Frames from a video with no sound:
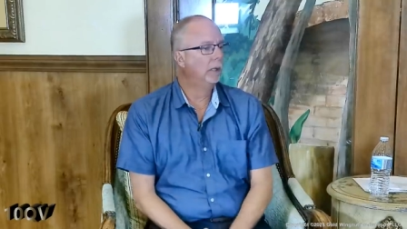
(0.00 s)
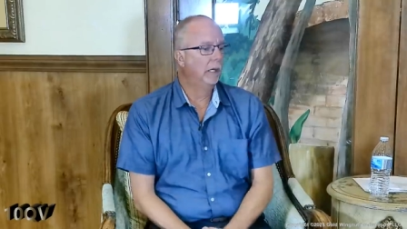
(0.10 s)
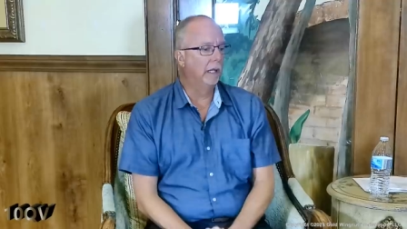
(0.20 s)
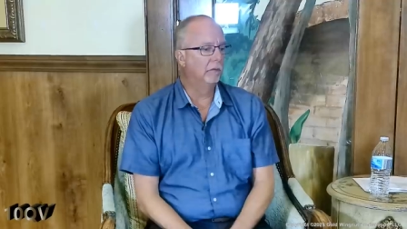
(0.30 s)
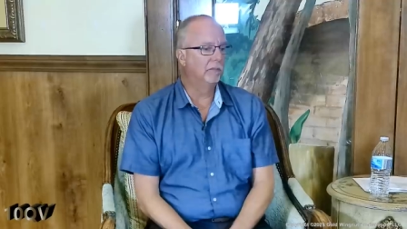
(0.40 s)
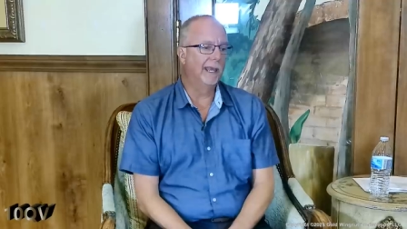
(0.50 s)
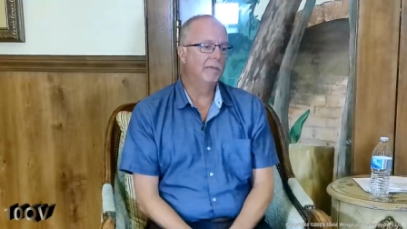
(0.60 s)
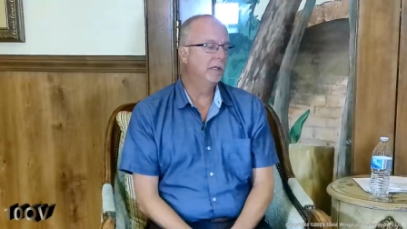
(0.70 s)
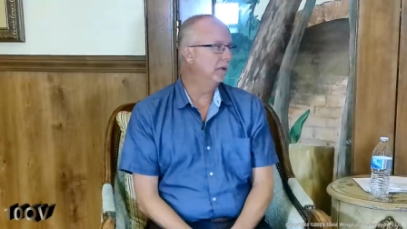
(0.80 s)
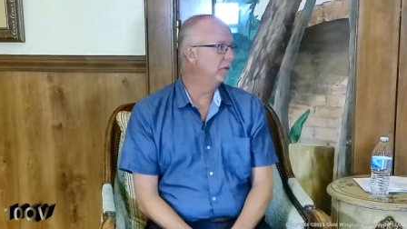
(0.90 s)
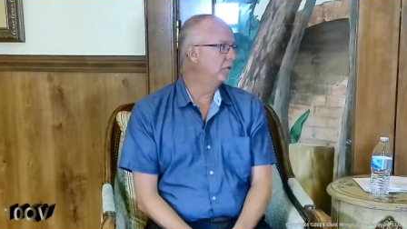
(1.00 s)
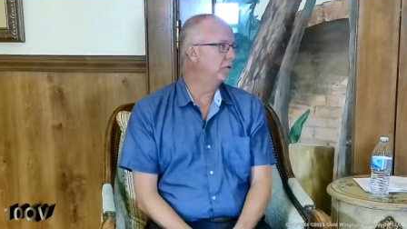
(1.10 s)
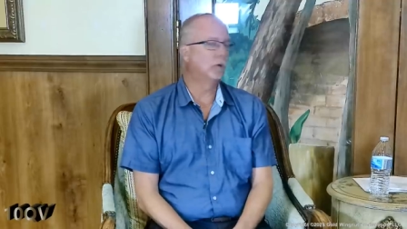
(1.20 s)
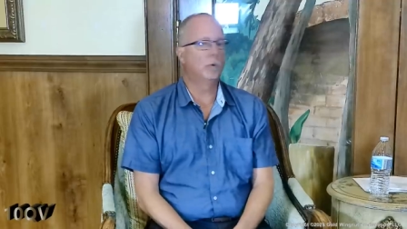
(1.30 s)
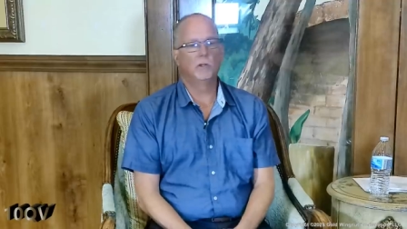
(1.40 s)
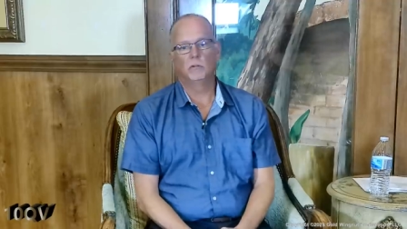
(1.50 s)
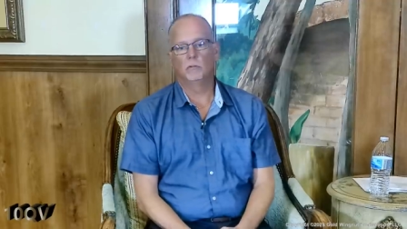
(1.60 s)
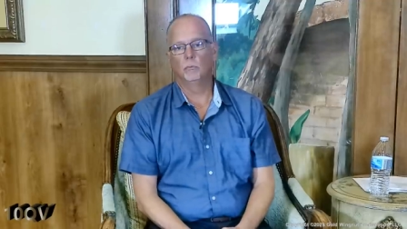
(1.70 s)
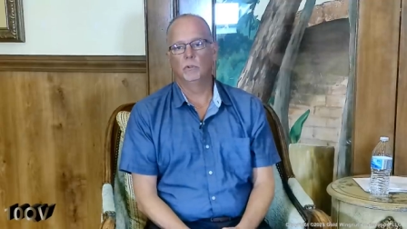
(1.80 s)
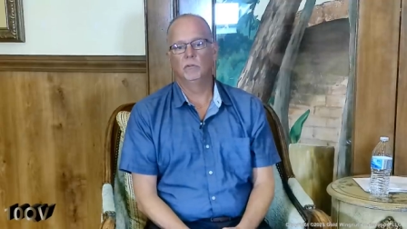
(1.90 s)
And if they have any issues or
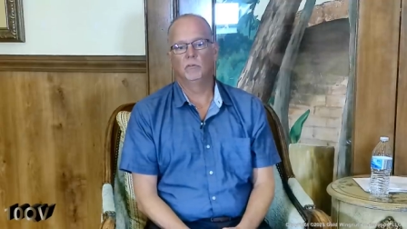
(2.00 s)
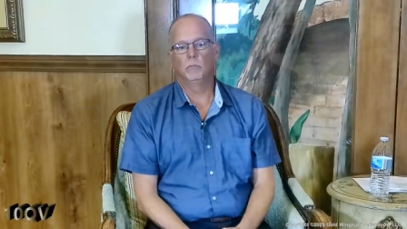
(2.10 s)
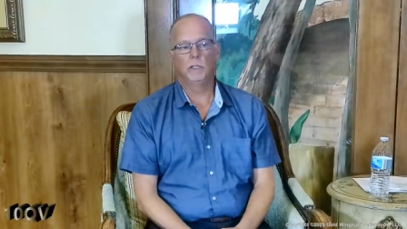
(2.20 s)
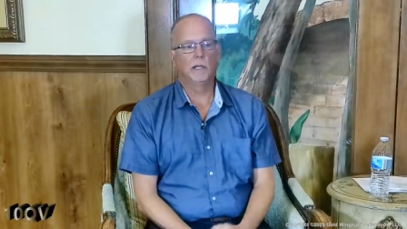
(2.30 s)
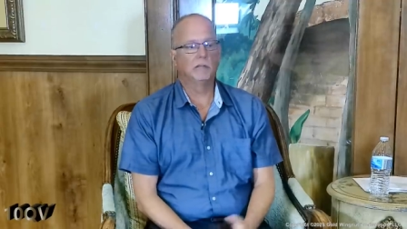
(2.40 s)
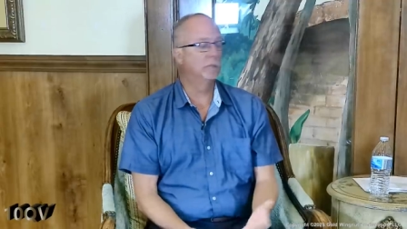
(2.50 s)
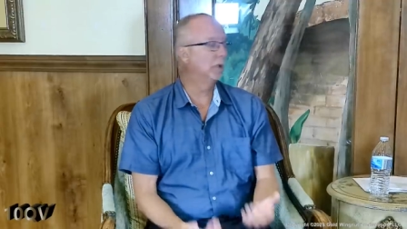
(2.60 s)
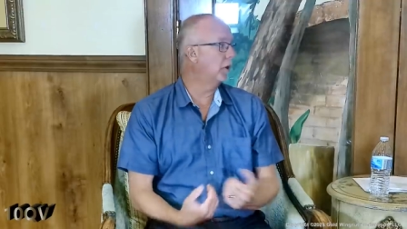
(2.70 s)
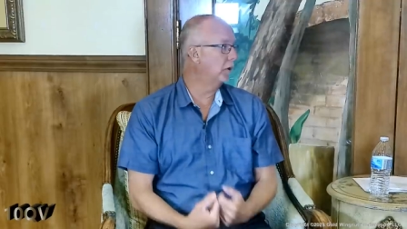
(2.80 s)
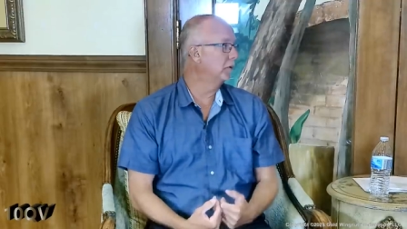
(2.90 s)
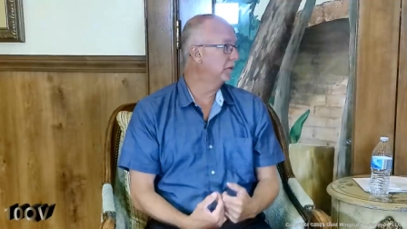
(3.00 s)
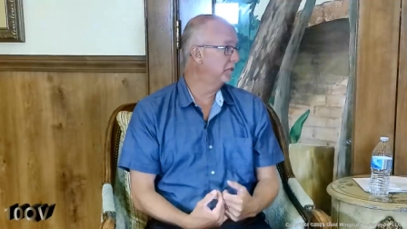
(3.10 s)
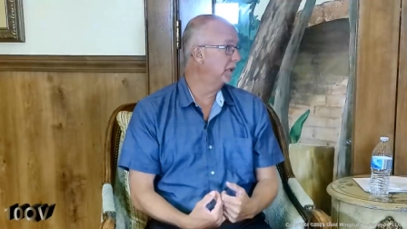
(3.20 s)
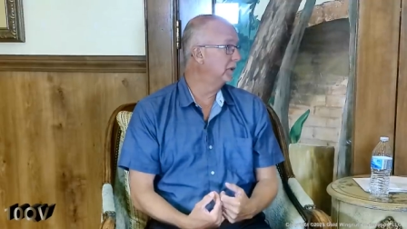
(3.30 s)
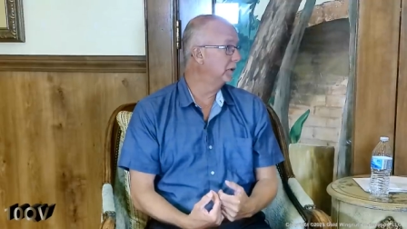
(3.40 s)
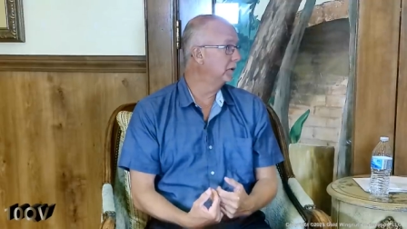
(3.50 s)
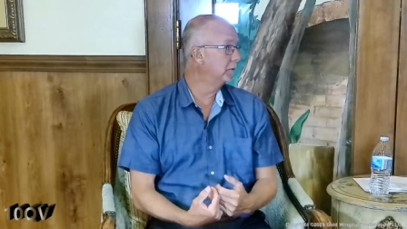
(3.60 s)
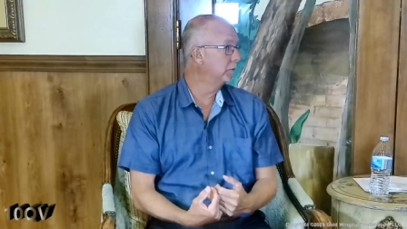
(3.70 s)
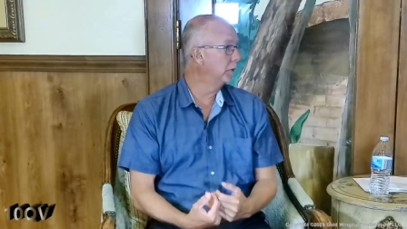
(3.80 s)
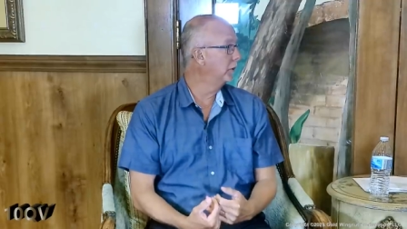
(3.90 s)
questions, we simply ask them to call the center
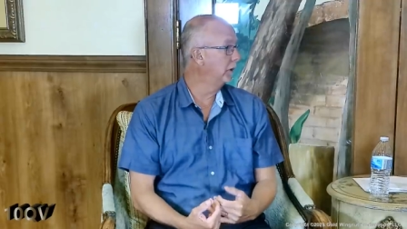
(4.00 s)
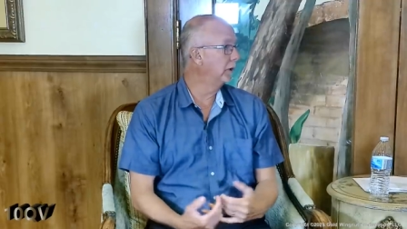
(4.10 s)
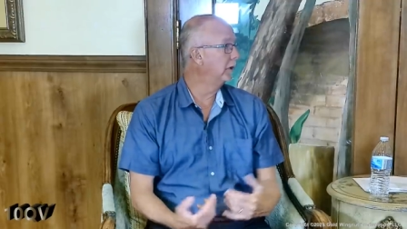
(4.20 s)
where